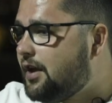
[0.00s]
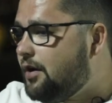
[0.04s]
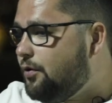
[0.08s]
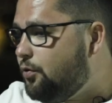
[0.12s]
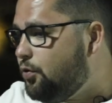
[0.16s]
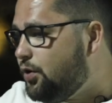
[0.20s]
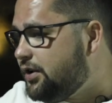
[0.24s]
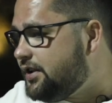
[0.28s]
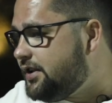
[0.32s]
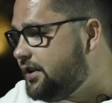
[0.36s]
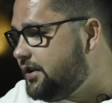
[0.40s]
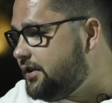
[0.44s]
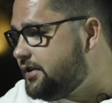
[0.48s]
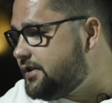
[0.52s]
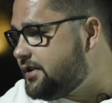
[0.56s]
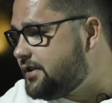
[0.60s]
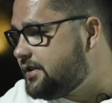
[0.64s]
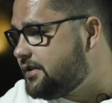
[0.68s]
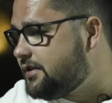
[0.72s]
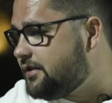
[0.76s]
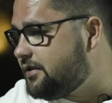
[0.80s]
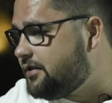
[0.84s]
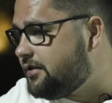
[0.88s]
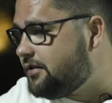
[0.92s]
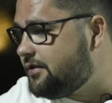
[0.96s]
What
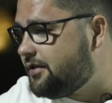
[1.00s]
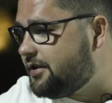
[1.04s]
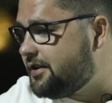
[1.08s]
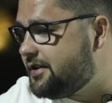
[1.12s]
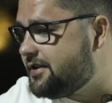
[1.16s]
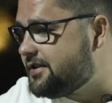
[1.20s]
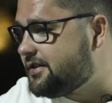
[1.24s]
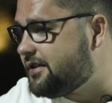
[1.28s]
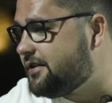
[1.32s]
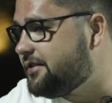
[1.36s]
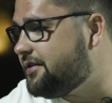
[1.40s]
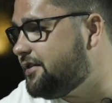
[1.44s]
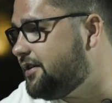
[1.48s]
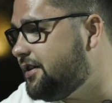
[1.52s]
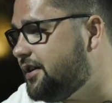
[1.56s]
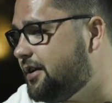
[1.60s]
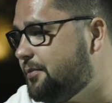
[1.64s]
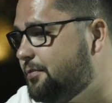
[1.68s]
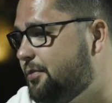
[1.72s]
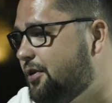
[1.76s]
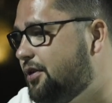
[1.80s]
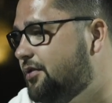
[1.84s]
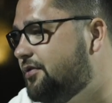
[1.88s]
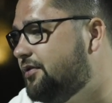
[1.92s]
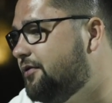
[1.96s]
is his idea
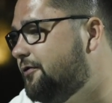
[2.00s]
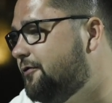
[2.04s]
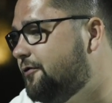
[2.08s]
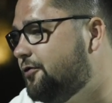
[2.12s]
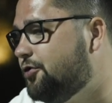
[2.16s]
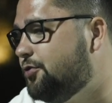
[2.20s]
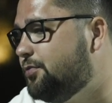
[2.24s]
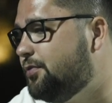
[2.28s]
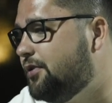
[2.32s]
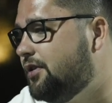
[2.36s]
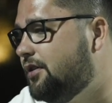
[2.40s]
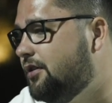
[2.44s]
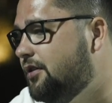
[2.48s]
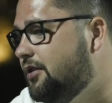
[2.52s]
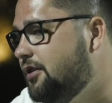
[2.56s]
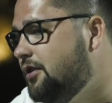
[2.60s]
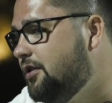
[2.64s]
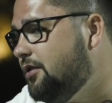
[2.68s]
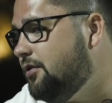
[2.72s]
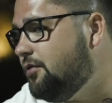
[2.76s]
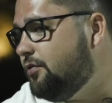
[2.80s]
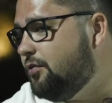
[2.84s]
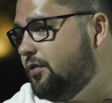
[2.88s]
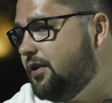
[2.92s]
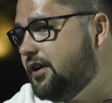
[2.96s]
about the football?
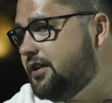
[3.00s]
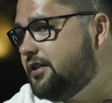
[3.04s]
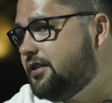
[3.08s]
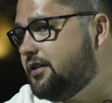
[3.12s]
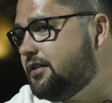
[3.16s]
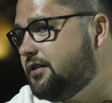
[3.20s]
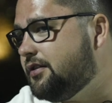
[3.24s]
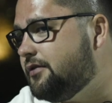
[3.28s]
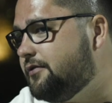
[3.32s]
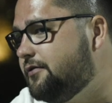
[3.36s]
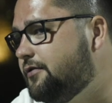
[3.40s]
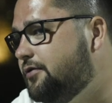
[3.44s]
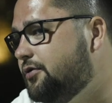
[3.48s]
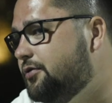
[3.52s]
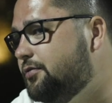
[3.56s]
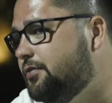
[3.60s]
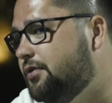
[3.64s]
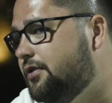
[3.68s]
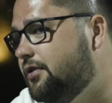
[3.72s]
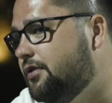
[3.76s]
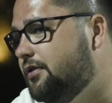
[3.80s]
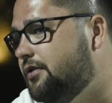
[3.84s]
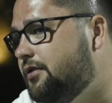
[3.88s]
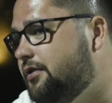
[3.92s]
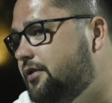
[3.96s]
What
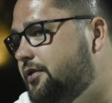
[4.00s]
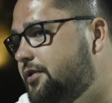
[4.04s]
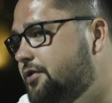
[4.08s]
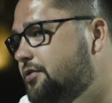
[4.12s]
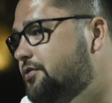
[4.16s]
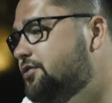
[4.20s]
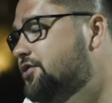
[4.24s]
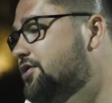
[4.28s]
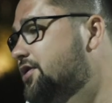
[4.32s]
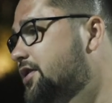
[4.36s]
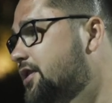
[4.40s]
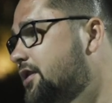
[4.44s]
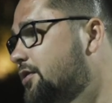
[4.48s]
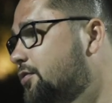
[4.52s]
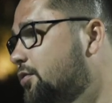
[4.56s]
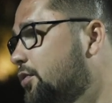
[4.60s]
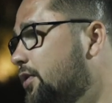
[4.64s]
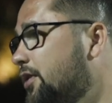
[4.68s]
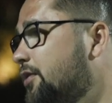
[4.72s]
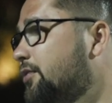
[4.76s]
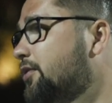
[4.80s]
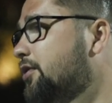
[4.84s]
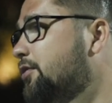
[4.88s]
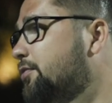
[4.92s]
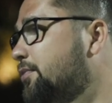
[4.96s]
football you see
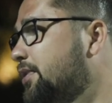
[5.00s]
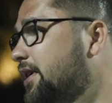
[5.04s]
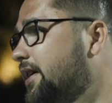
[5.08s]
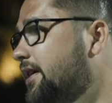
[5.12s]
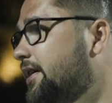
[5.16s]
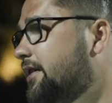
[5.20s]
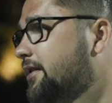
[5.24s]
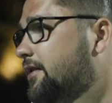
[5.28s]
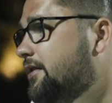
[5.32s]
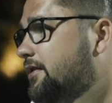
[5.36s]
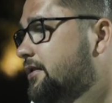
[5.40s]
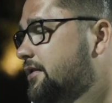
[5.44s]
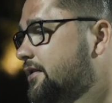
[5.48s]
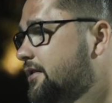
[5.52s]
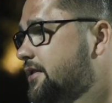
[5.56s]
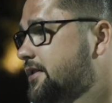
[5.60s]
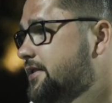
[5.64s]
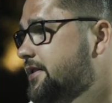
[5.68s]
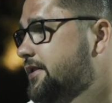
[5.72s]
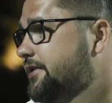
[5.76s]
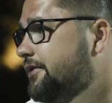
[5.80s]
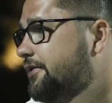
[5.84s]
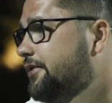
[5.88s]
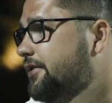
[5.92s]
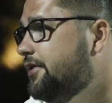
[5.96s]
we will play
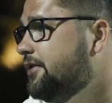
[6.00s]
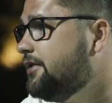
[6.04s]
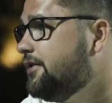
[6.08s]
this year?